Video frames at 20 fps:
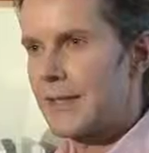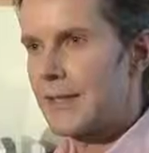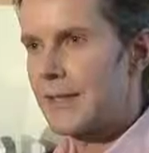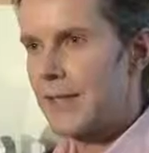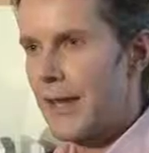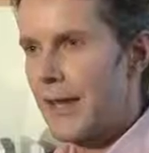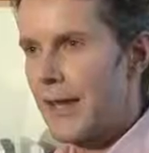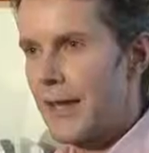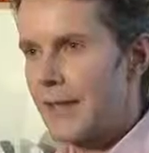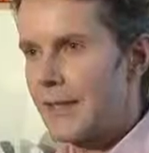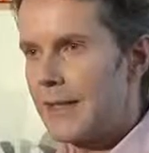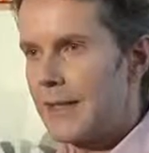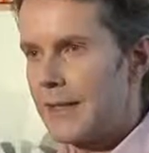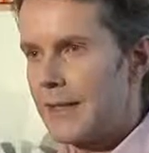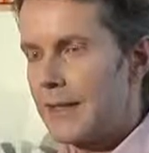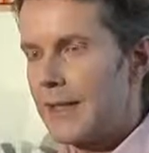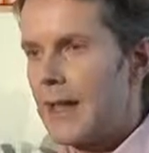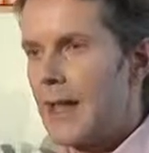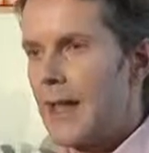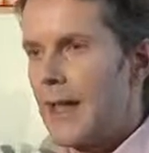that you're
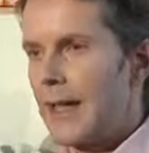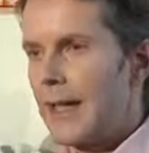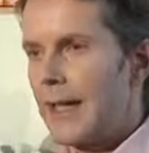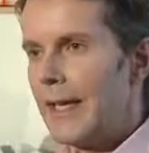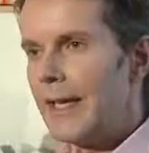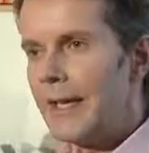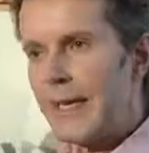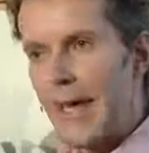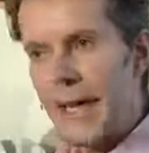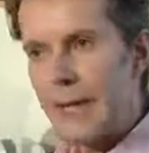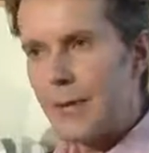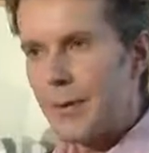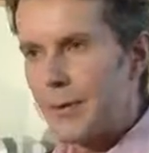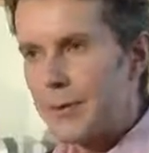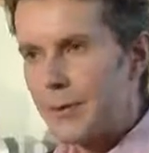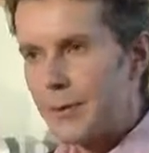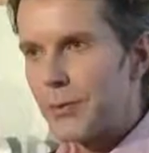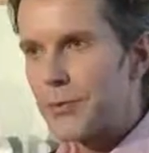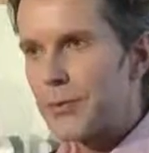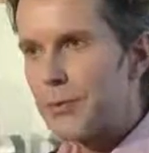either unable
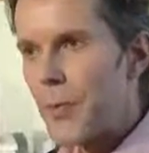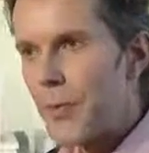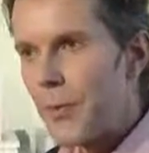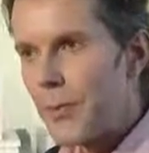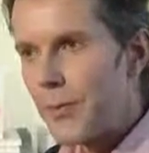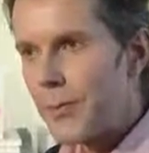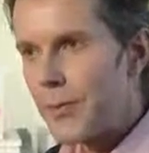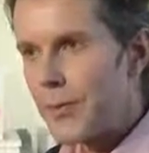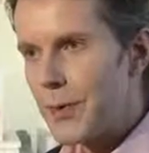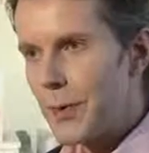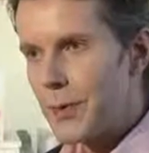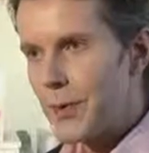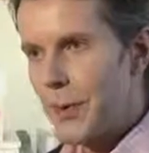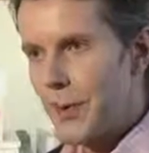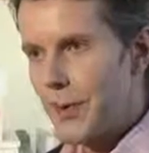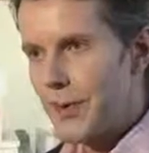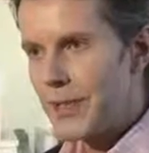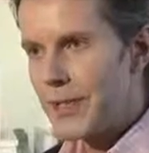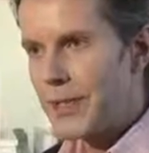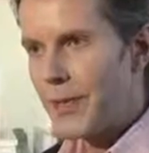to move your
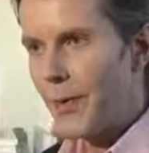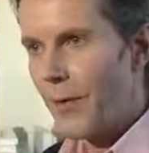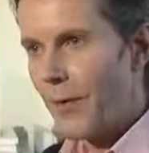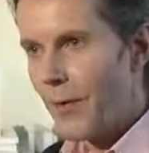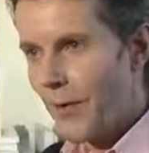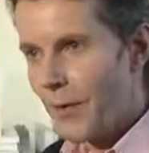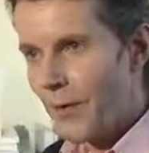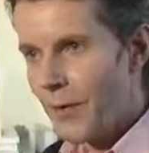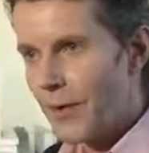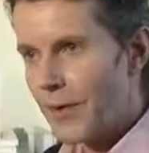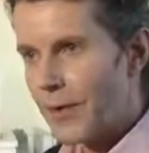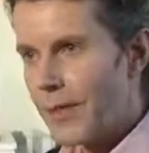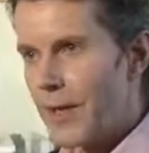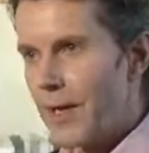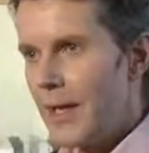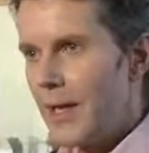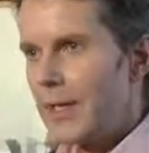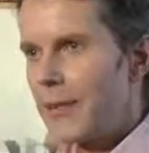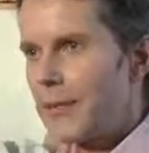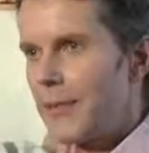body or
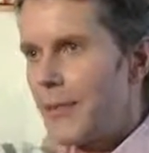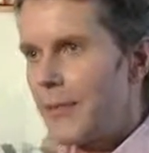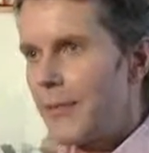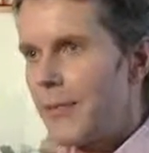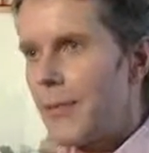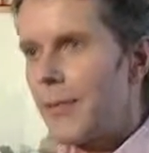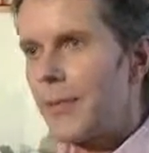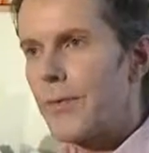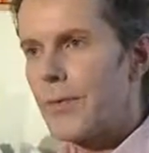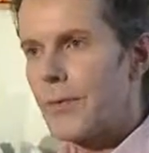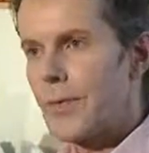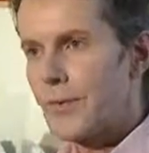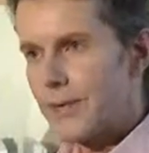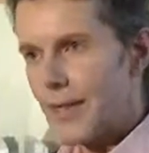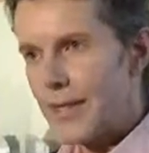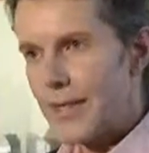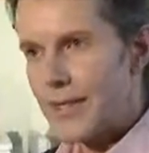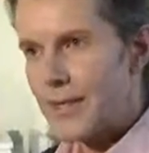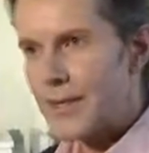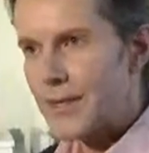you have
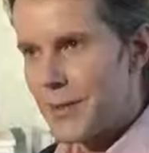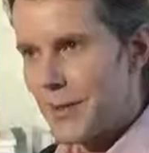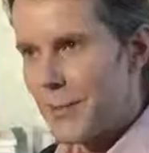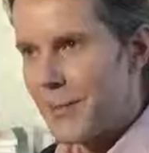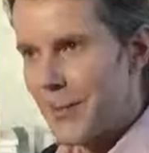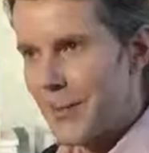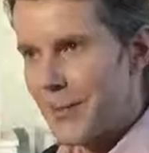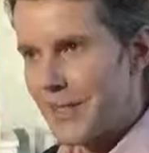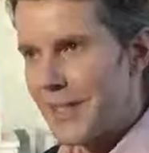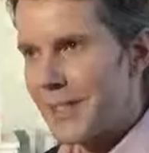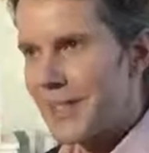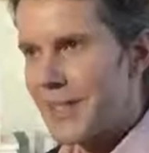overstressed your body.